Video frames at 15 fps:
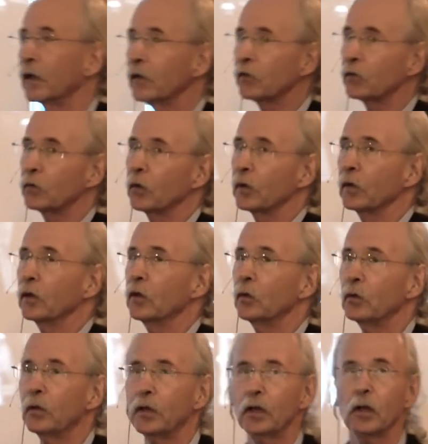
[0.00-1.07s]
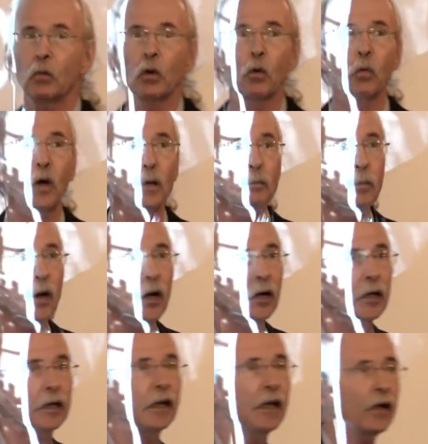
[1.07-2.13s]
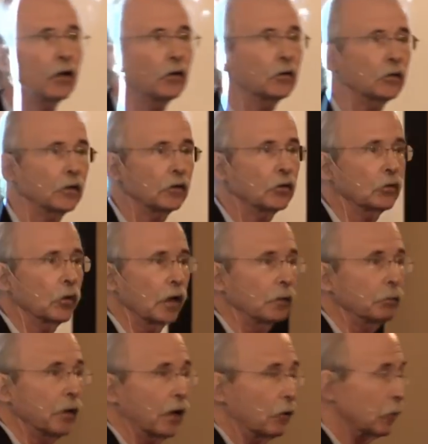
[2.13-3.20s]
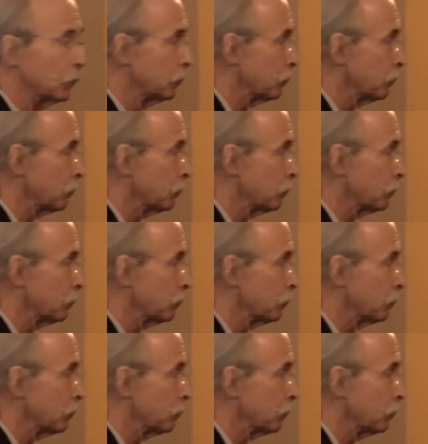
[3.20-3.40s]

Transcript: history, the New Deal, where one party held such great power.